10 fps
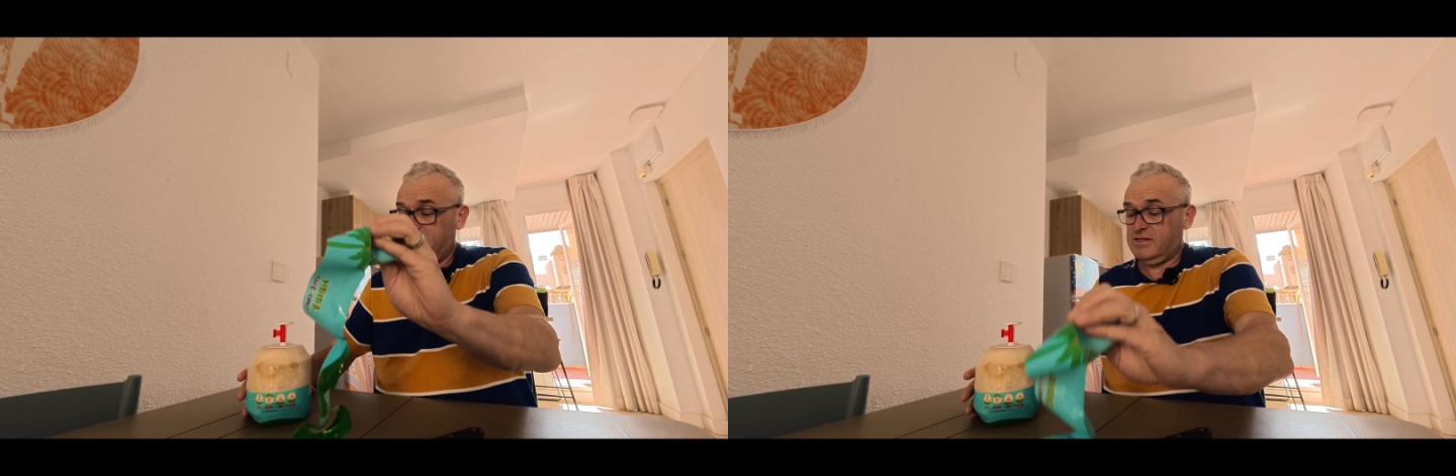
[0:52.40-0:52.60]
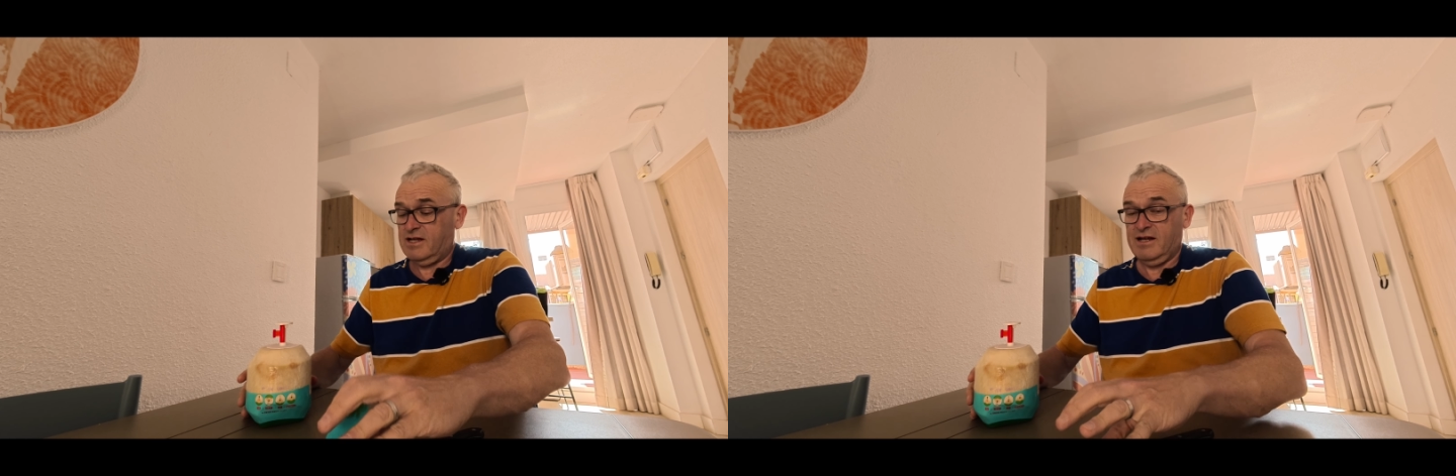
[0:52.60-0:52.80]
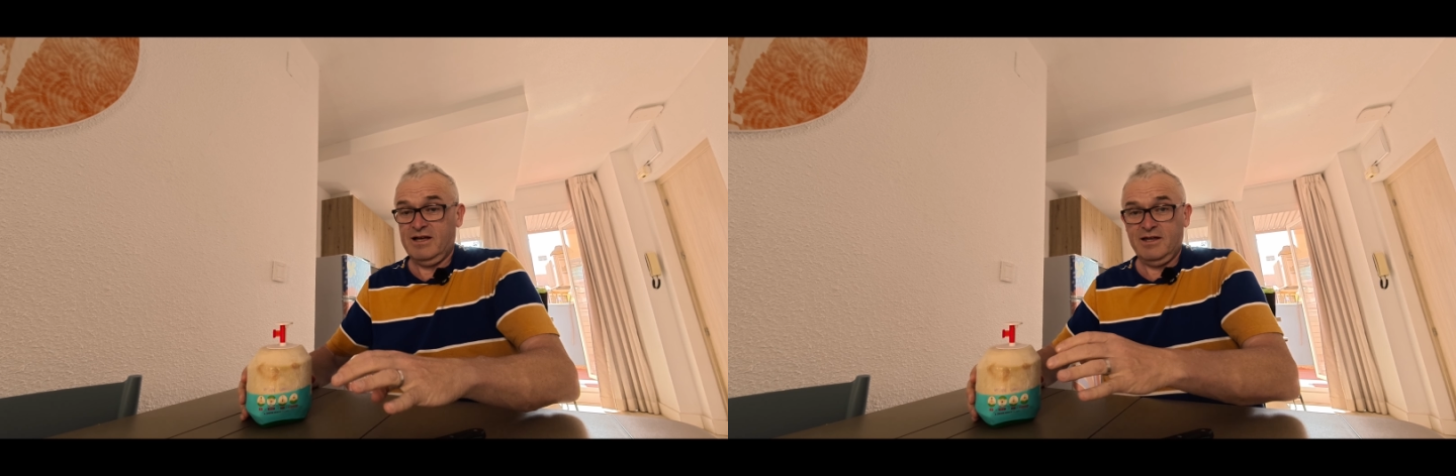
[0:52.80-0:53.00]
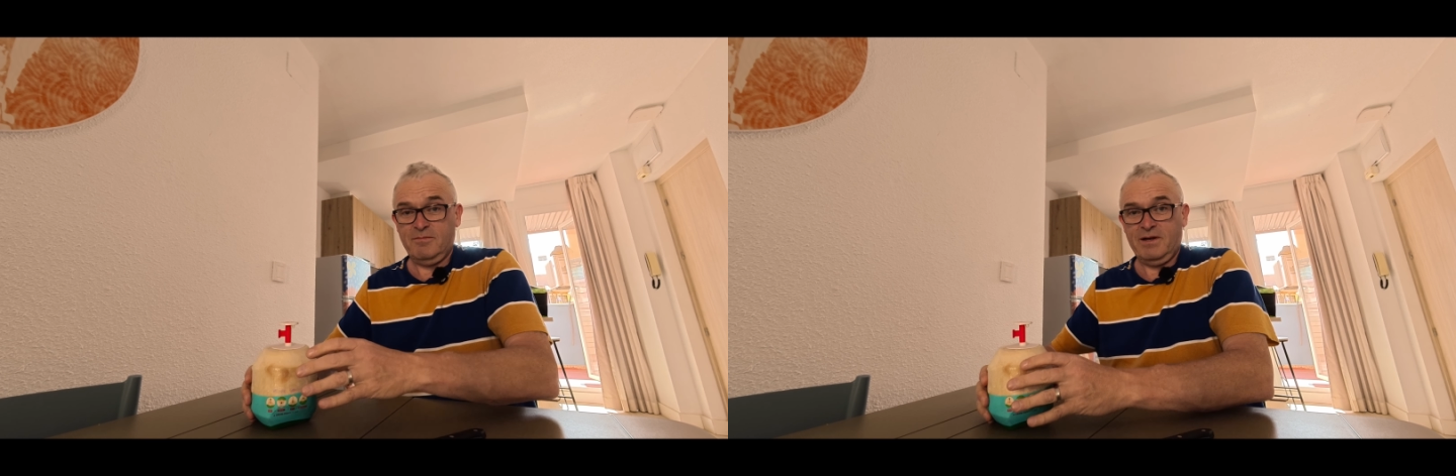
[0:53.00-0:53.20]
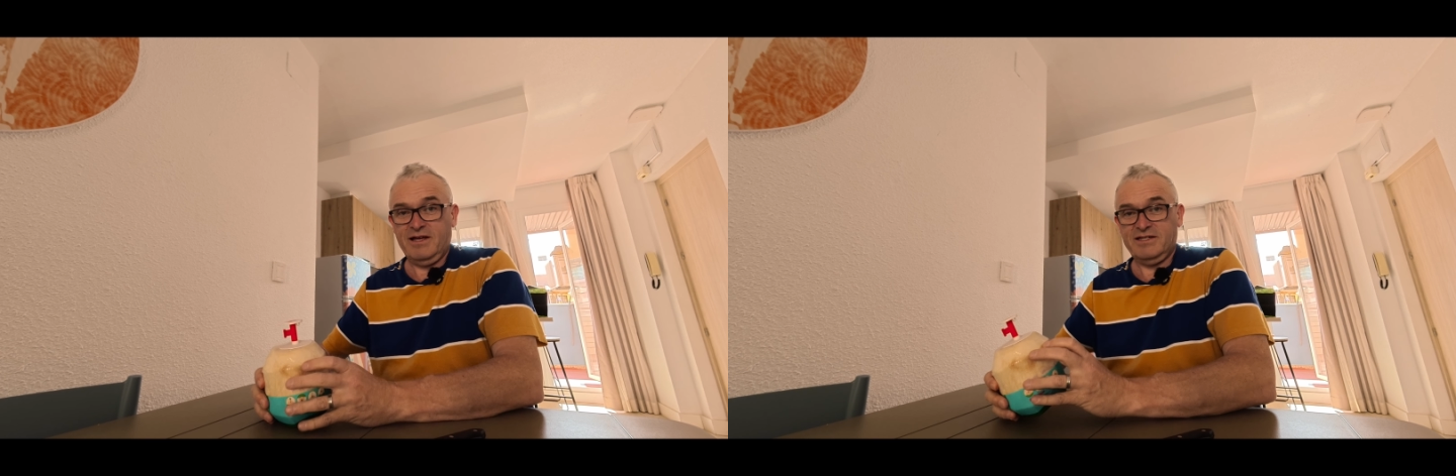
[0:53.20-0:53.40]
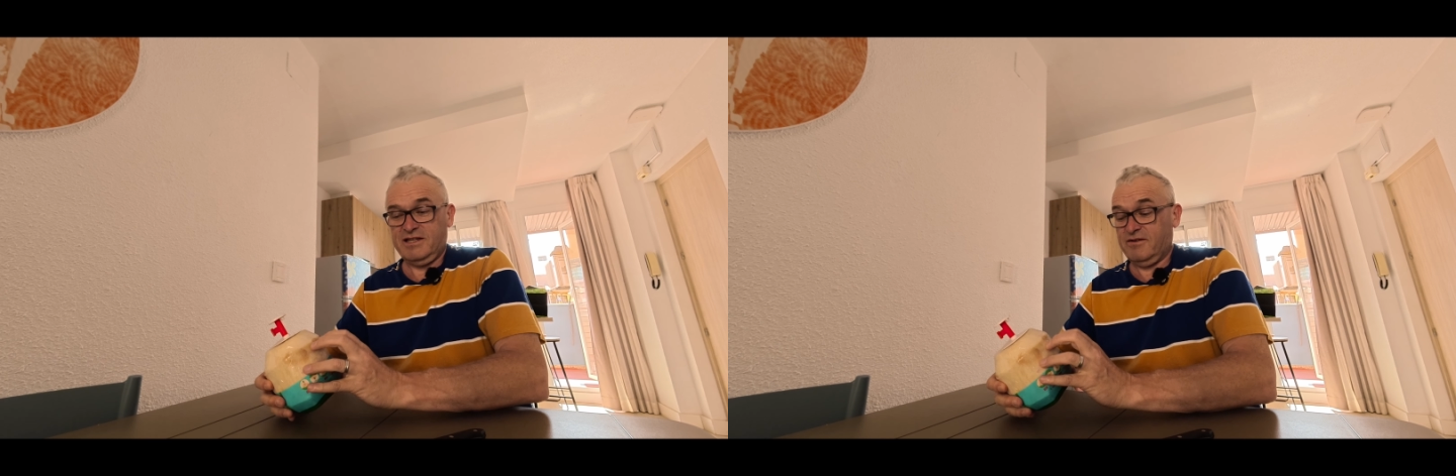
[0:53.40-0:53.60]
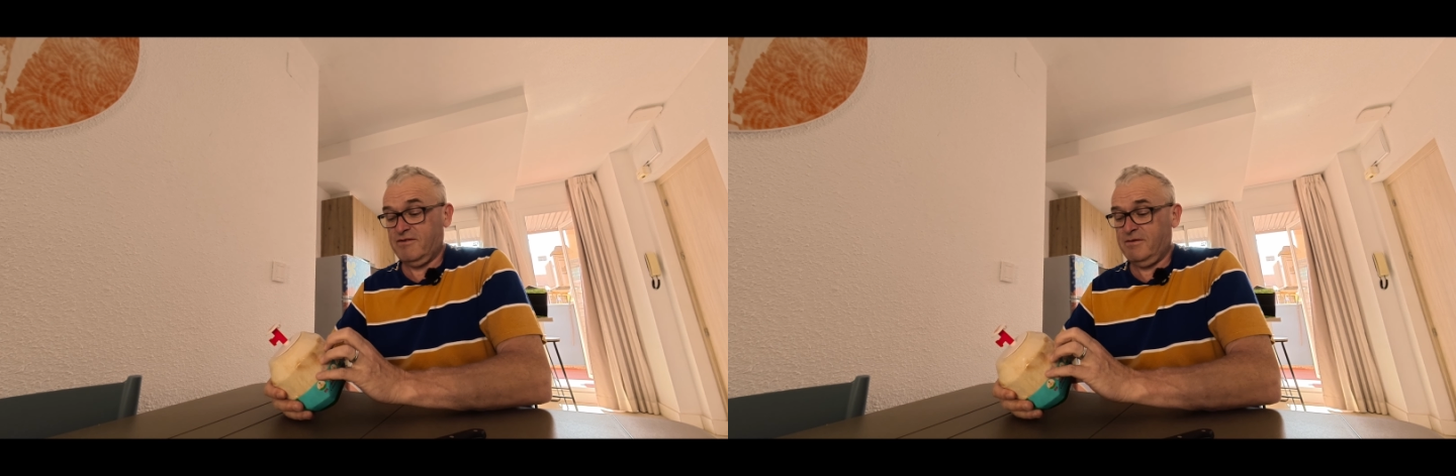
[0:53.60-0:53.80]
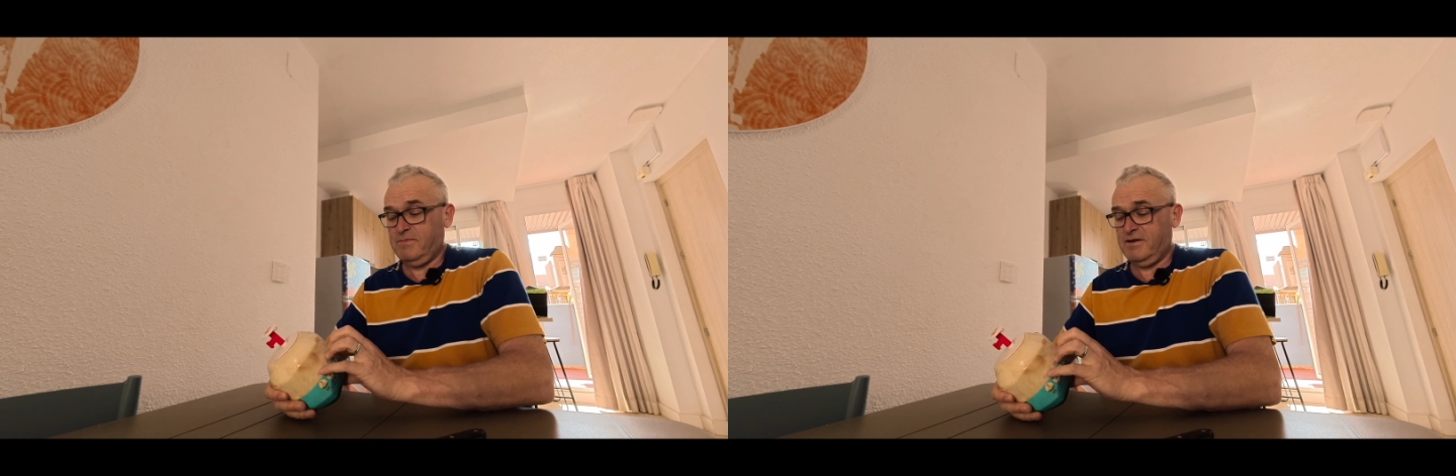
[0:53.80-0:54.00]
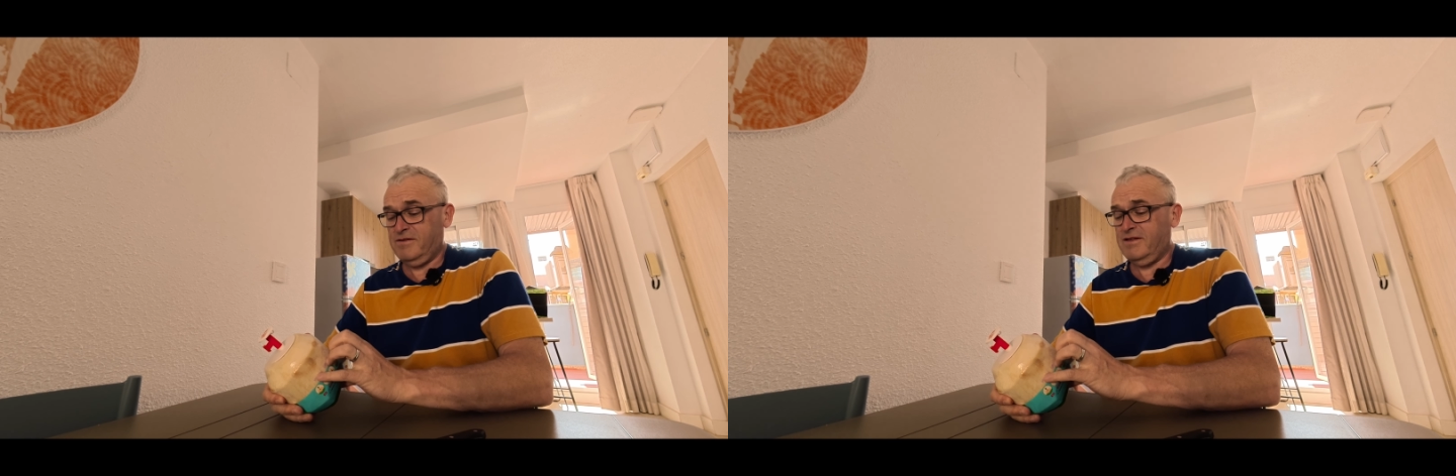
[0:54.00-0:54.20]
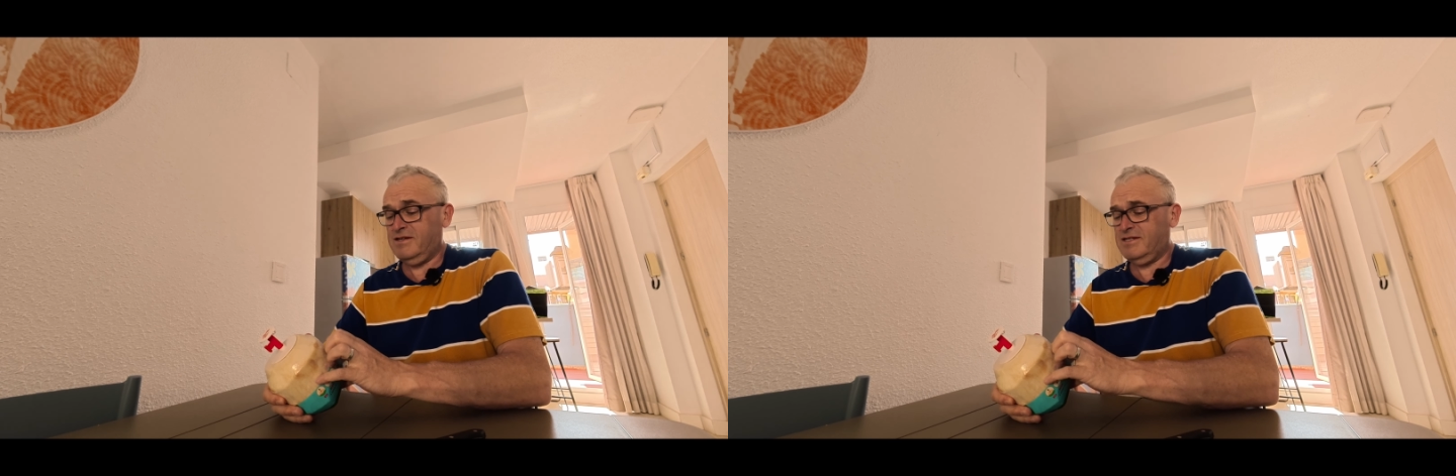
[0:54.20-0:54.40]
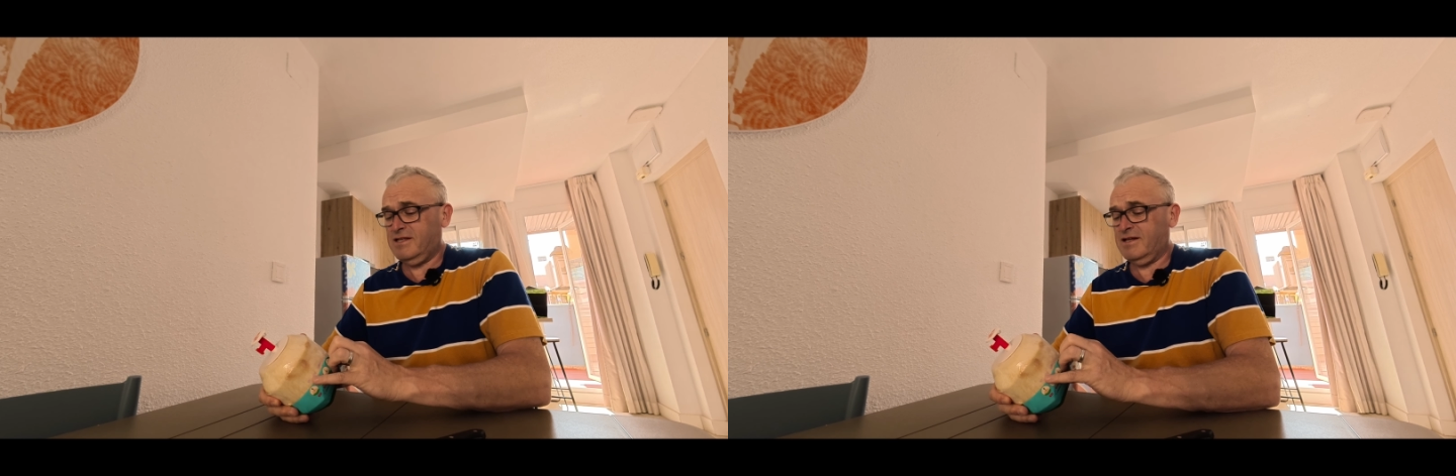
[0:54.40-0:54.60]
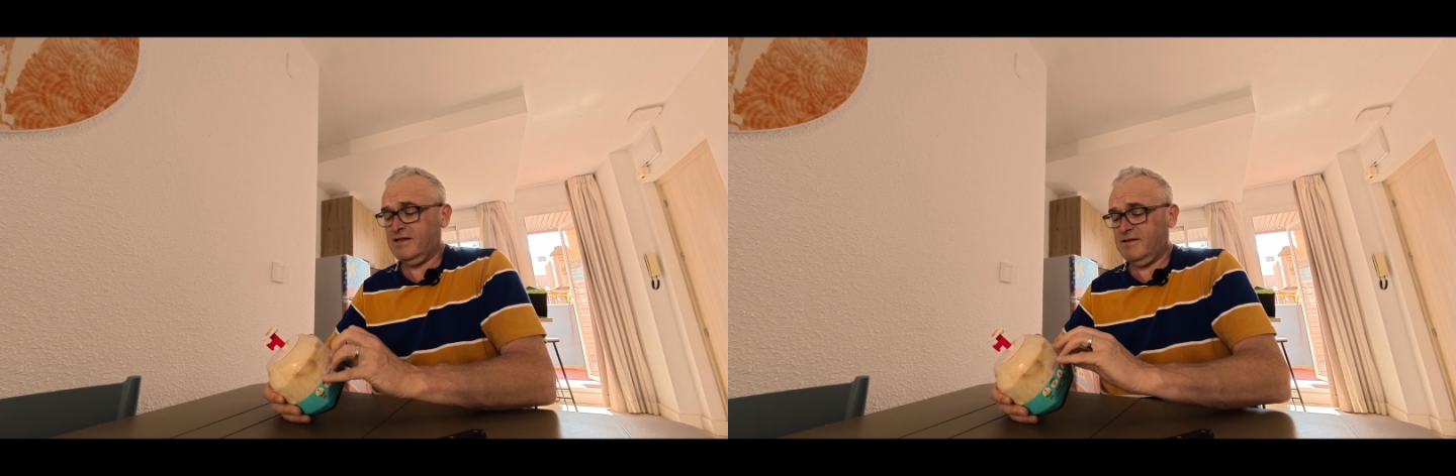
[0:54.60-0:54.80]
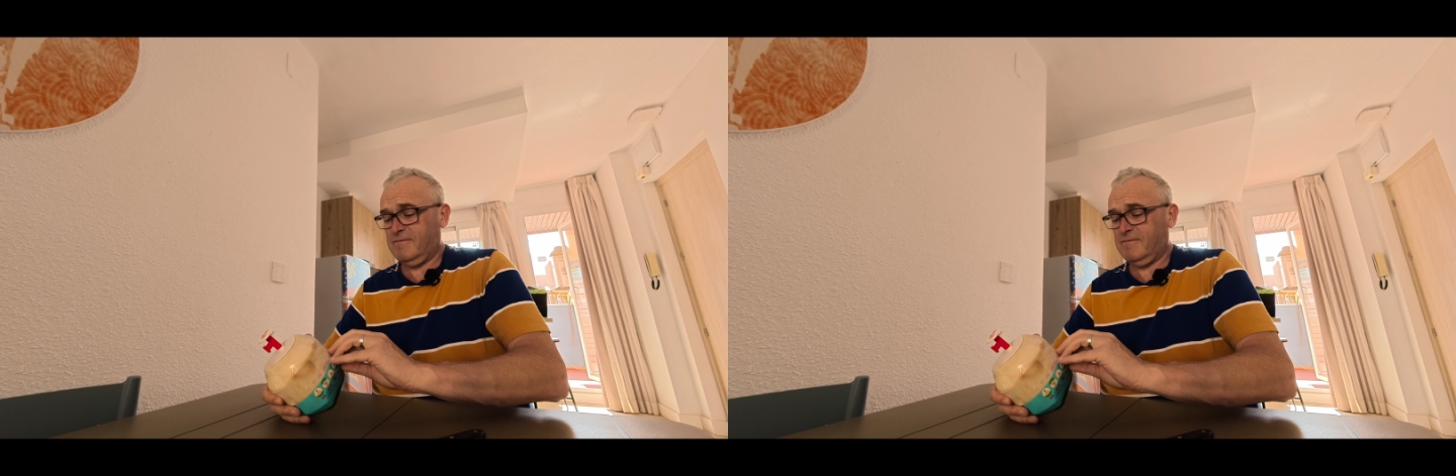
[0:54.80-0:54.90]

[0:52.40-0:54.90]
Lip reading: There's a lot of plastic wrapping on this thing.